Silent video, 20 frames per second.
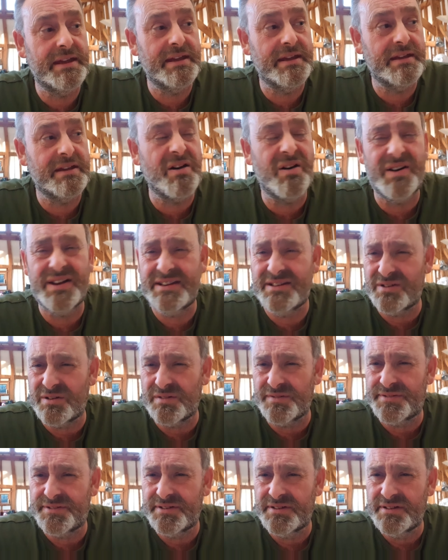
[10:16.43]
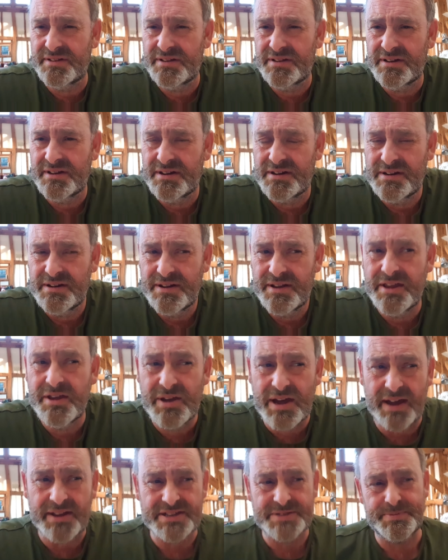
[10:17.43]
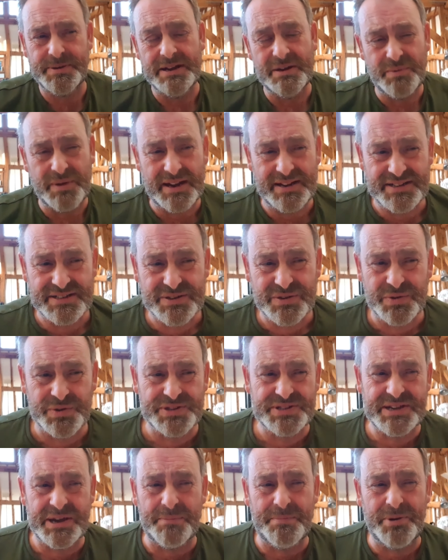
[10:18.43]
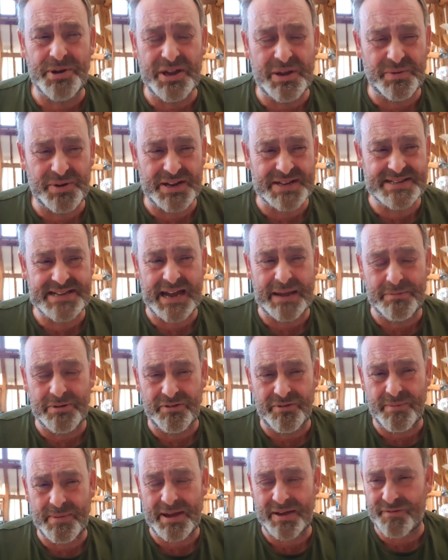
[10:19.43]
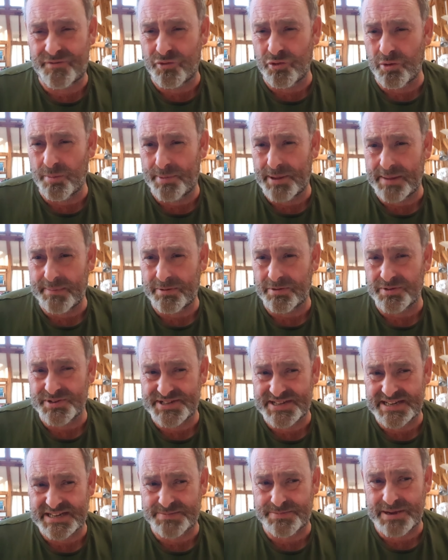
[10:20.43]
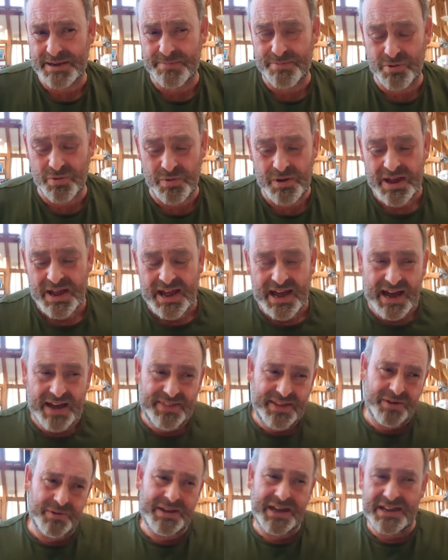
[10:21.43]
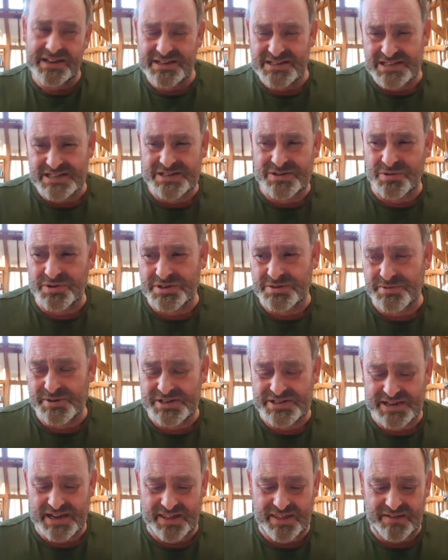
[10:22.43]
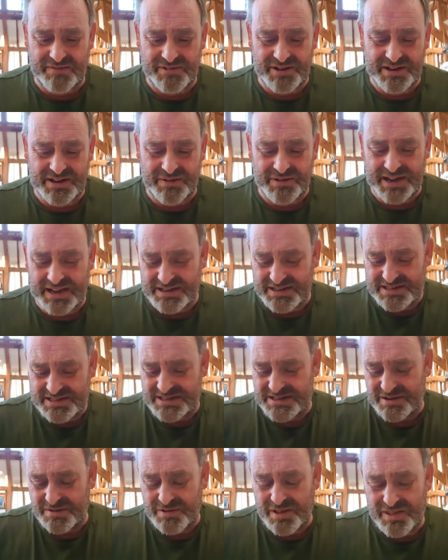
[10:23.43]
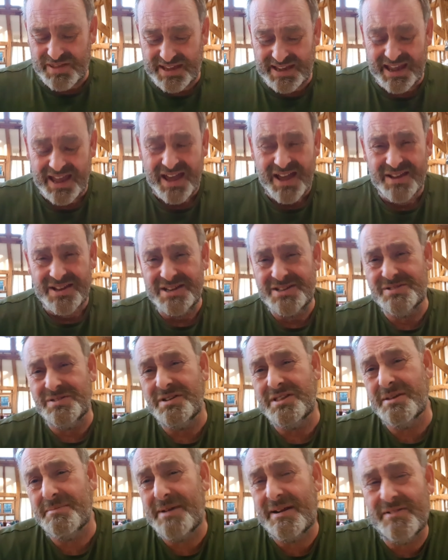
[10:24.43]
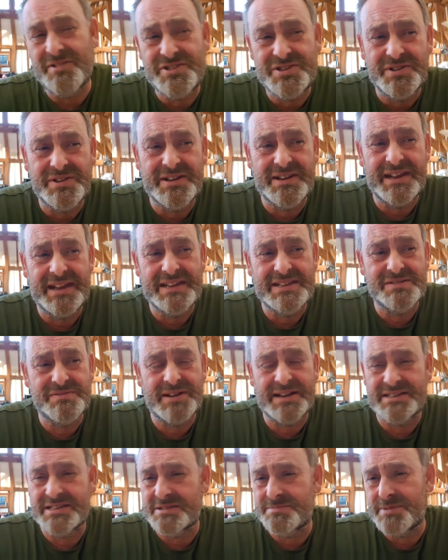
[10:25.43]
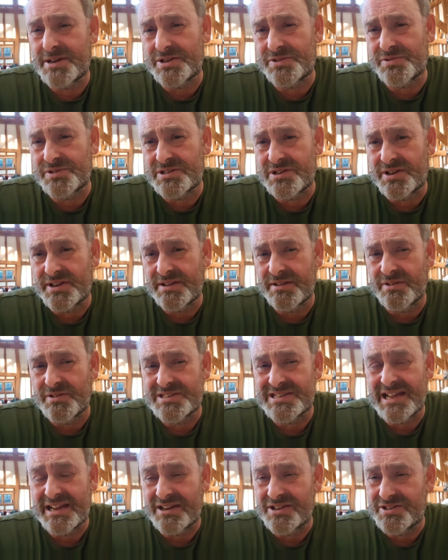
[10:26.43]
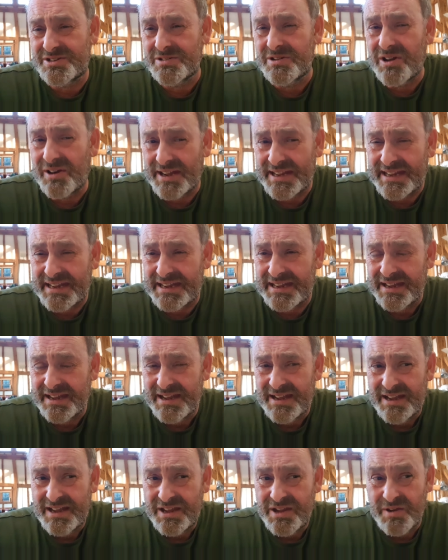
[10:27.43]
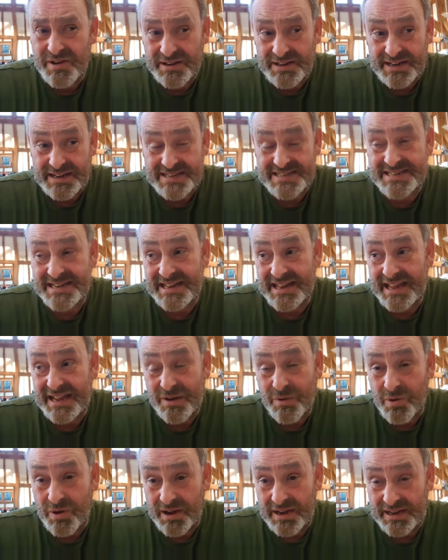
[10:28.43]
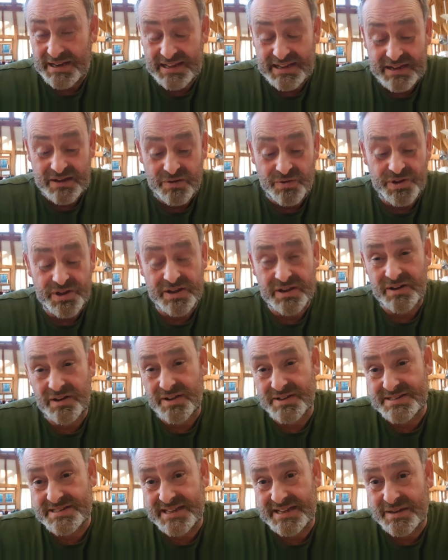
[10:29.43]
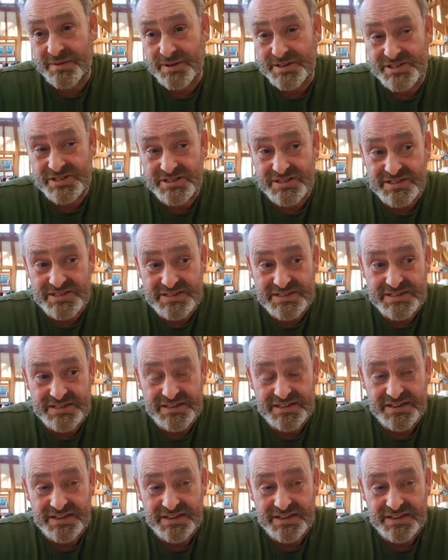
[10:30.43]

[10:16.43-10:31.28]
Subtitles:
Kind of. You go to the speed awareness course, they'll put you on a table of about 4 people or 6 people, and they'll get you to talk to each other, and they'll get you to do the thing. The truth of the matter is you can interact as much or as little as you like. You can either sit there quietly or you can answer their questions.